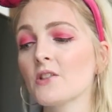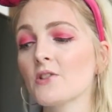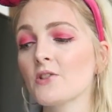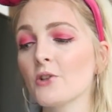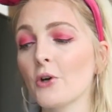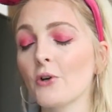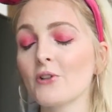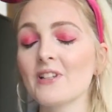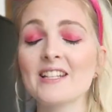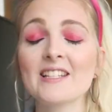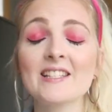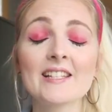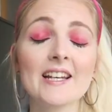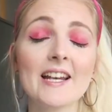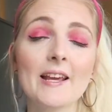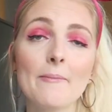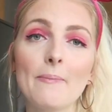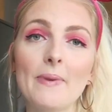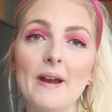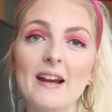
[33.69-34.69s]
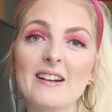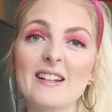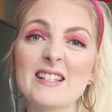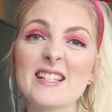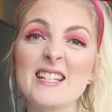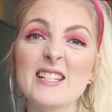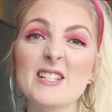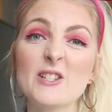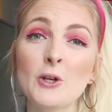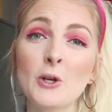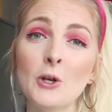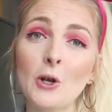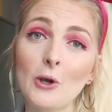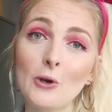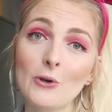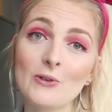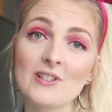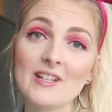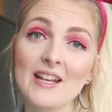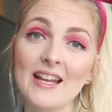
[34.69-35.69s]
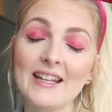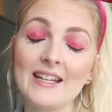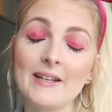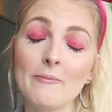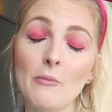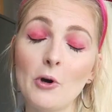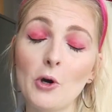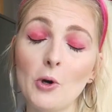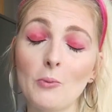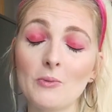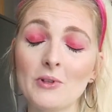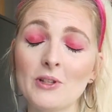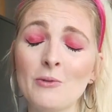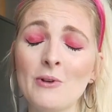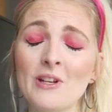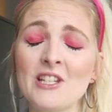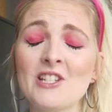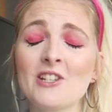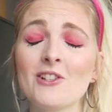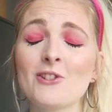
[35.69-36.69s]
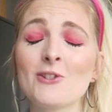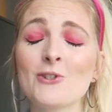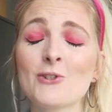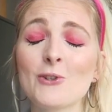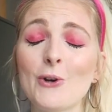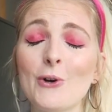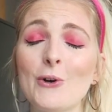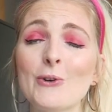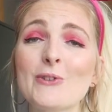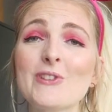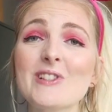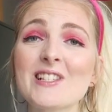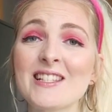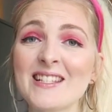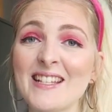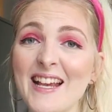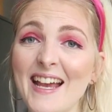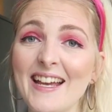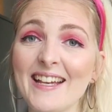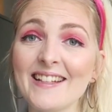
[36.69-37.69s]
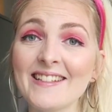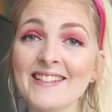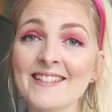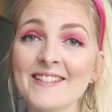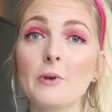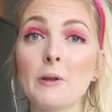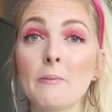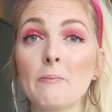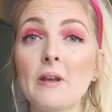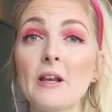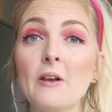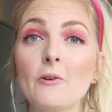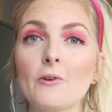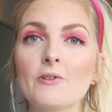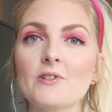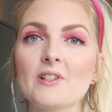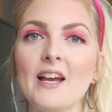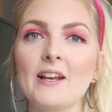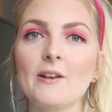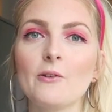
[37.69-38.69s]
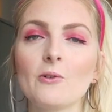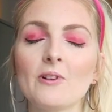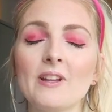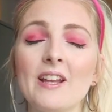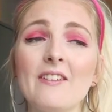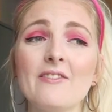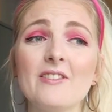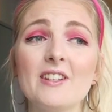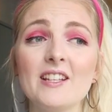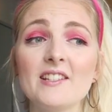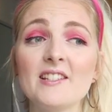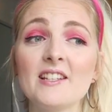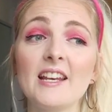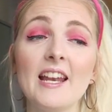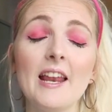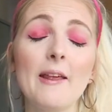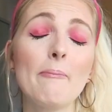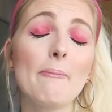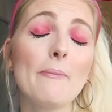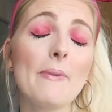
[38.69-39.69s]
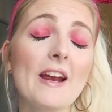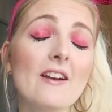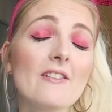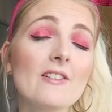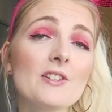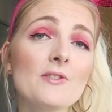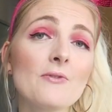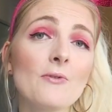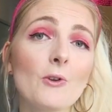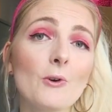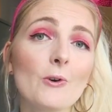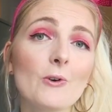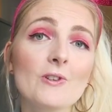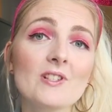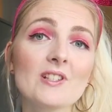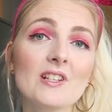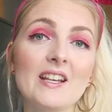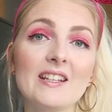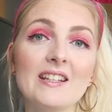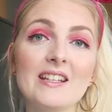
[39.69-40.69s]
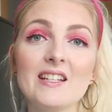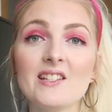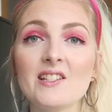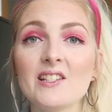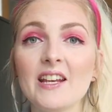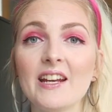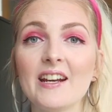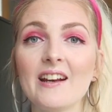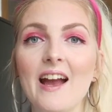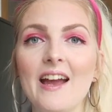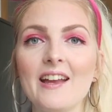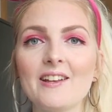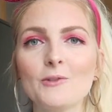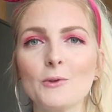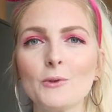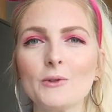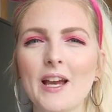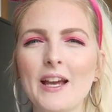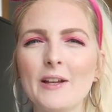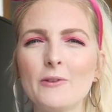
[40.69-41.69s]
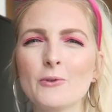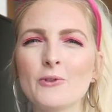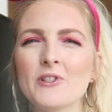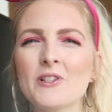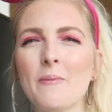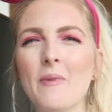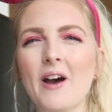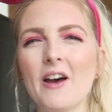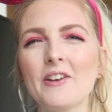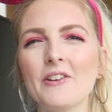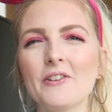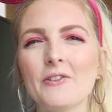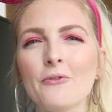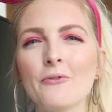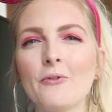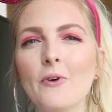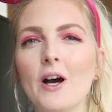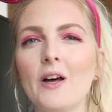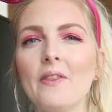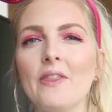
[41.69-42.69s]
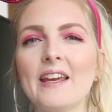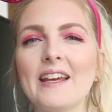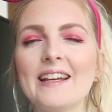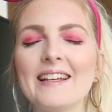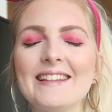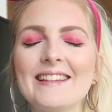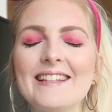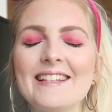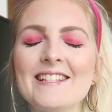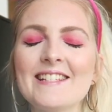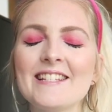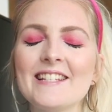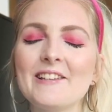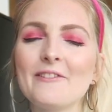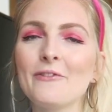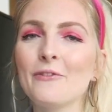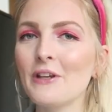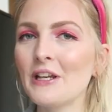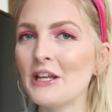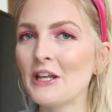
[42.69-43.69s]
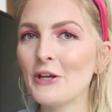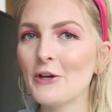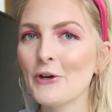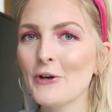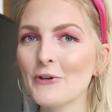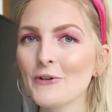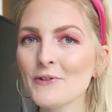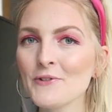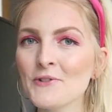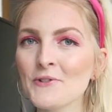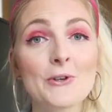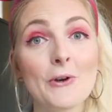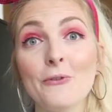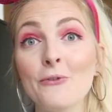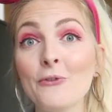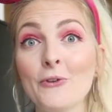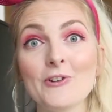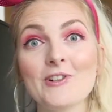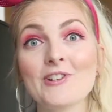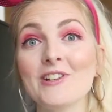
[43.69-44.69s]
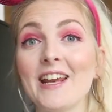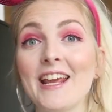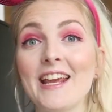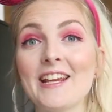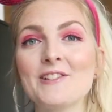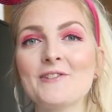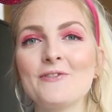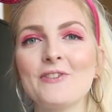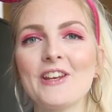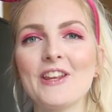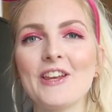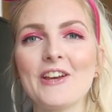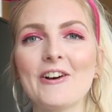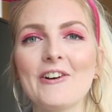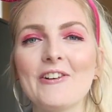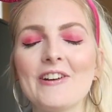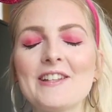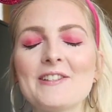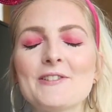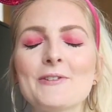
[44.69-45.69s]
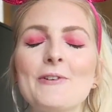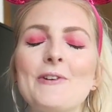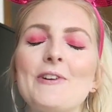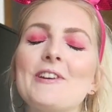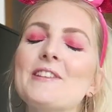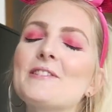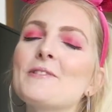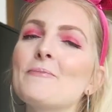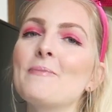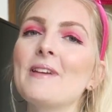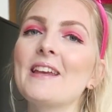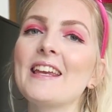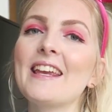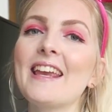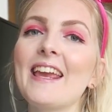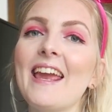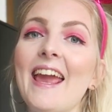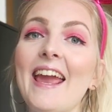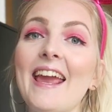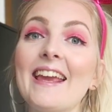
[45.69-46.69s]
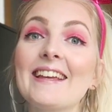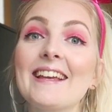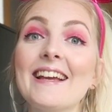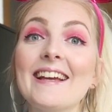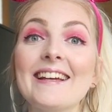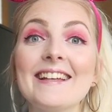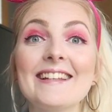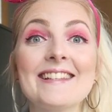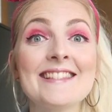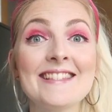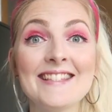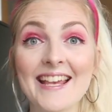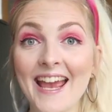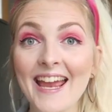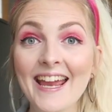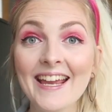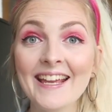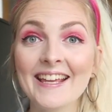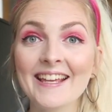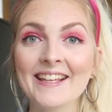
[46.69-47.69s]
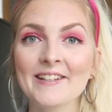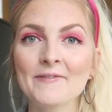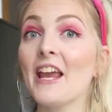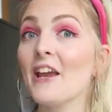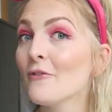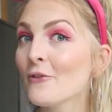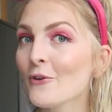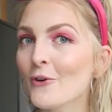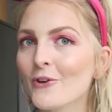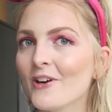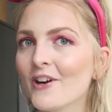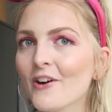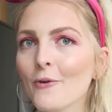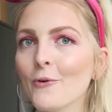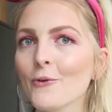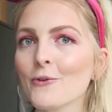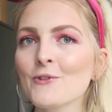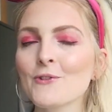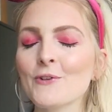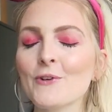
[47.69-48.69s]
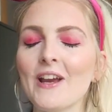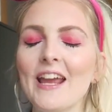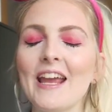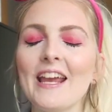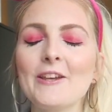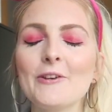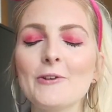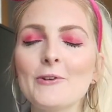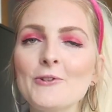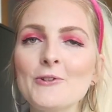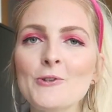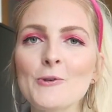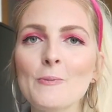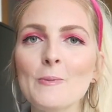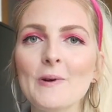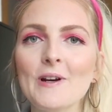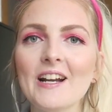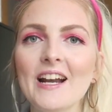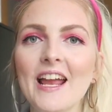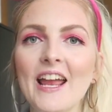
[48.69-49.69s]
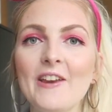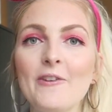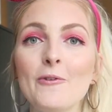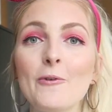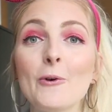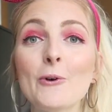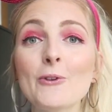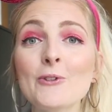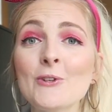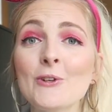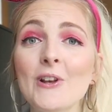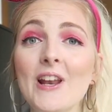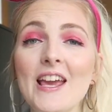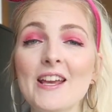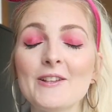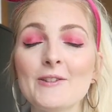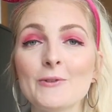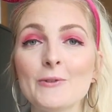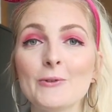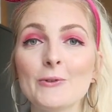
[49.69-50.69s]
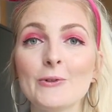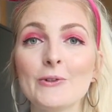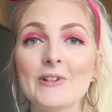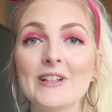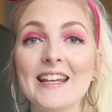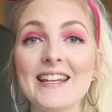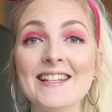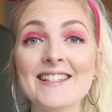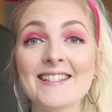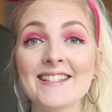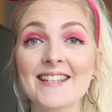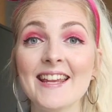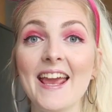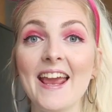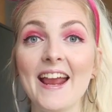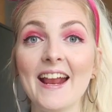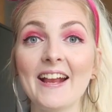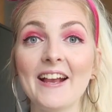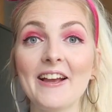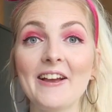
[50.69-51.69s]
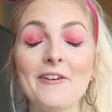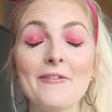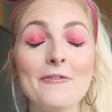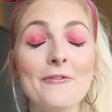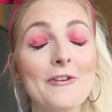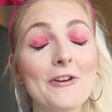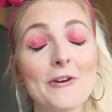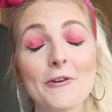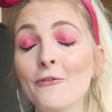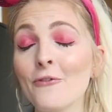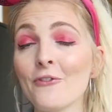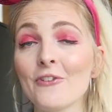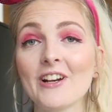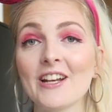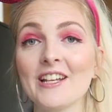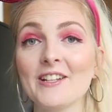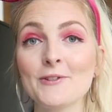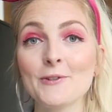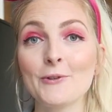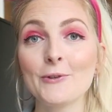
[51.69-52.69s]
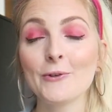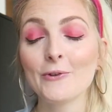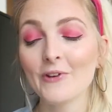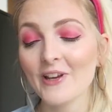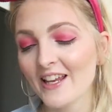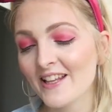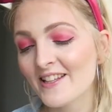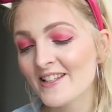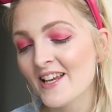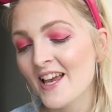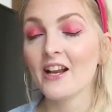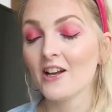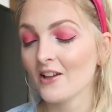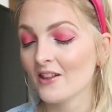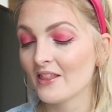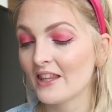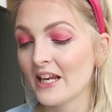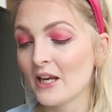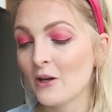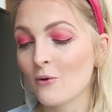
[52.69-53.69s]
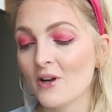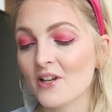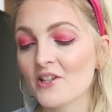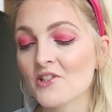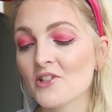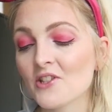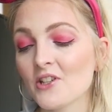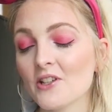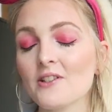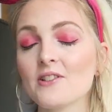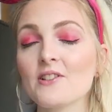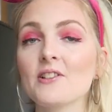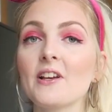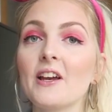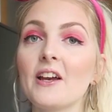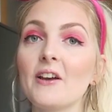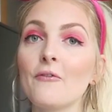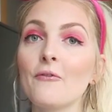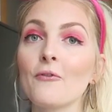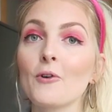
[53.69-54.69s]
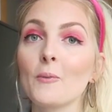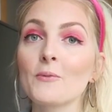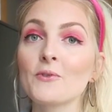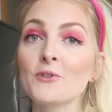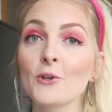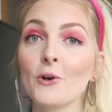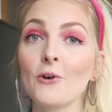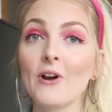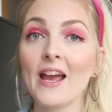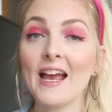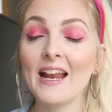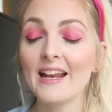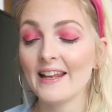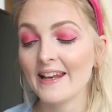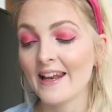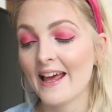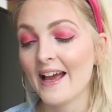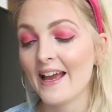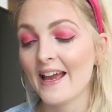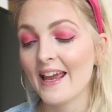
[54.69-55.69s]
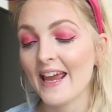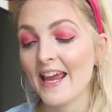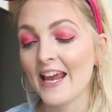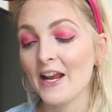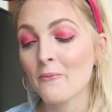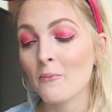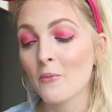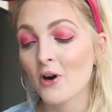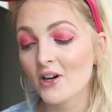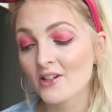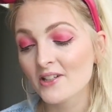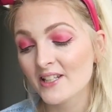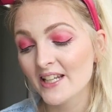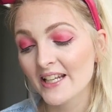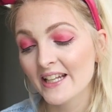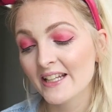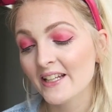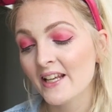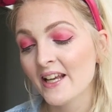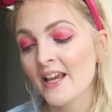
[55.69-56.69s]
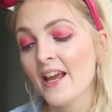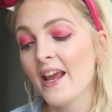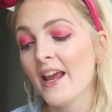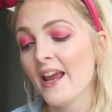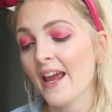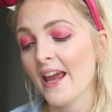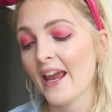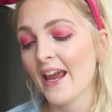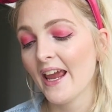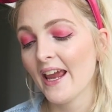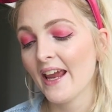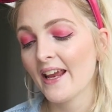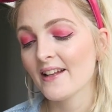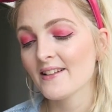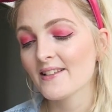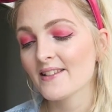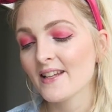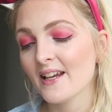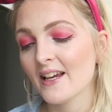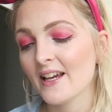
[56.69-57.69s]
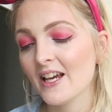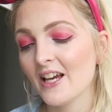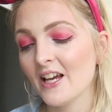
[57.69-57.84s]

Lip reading: So Disneyland Paris is closed at the moment, which is so sad. But because I don't have Disneyland Paris vlogs this year, I thought I'd do some other fun Disney videos. So for today's video, it's going to be a tag. If you are also a YouTuber and you also like to do this tag, feel free to do it. I got the questions from So Helena and Martyn. And